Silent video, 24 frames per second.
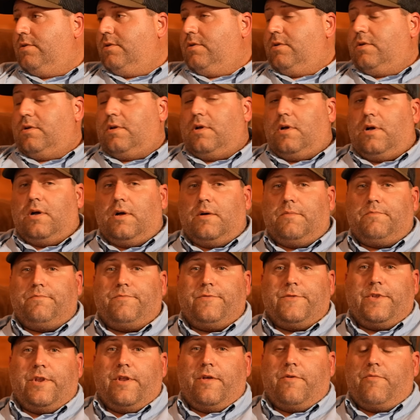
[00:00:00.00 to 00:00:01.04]
We
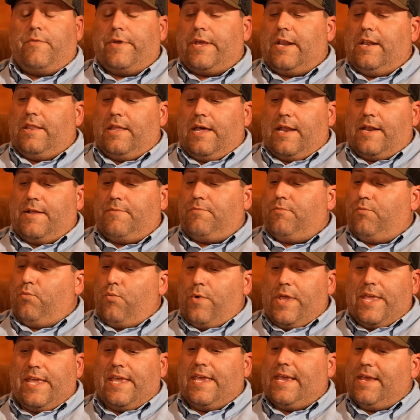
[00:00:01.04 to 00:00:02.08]
got a lot of
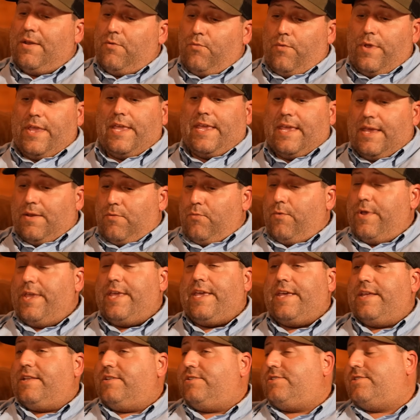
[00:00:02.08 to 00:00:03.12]

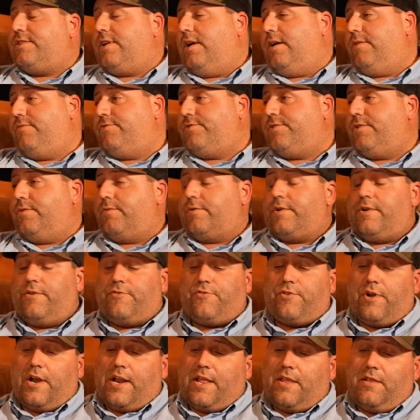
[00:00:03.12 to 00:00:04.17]
weekend stuff, so we're going
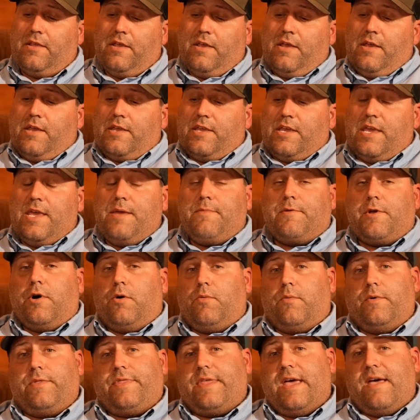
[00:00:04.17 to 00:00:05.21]
to try to keep
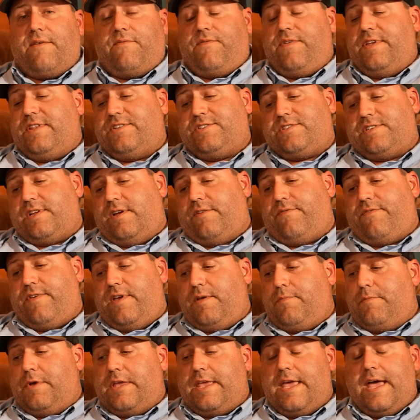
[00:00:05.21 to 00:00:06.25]
going with that, fitting stuff
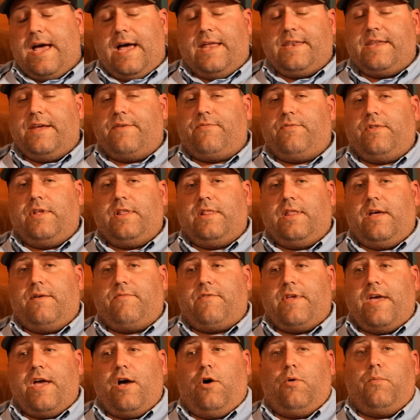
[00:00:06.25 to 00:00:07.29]
in. But yeah, I definitely
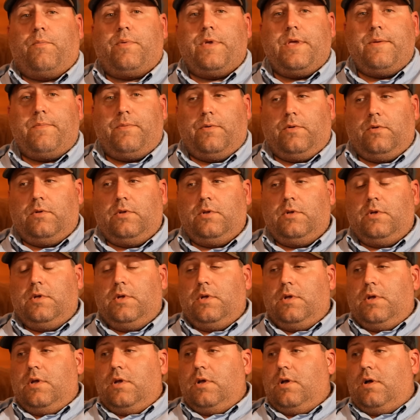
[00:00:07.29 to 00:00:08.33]
love to help people.
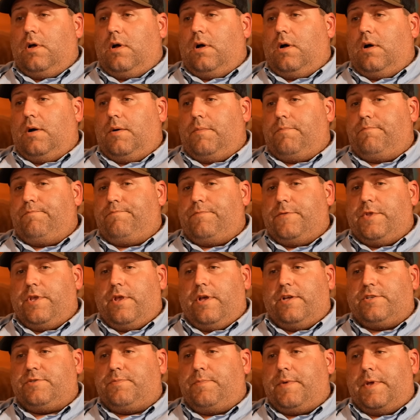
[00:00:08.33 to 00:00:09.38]

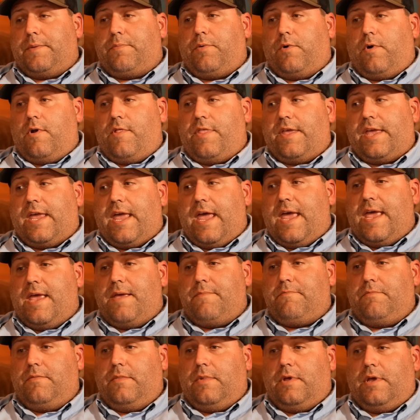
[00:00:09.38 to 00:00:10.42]
It's a big part of the
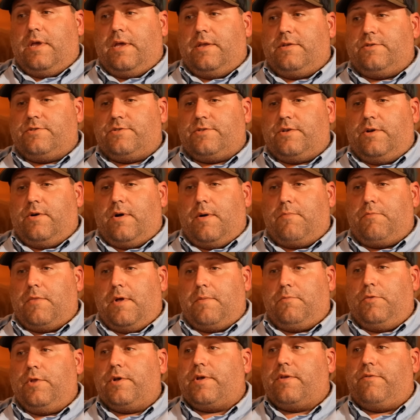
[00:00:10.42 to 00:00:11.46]
game, and so
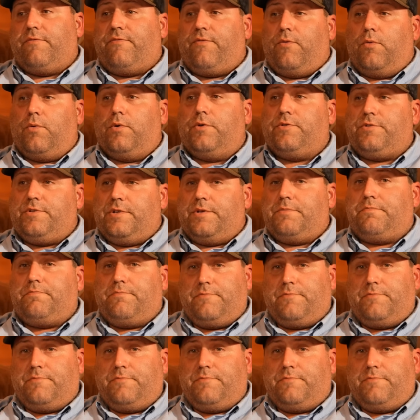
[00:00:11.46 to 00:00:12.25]
I'm looking forward to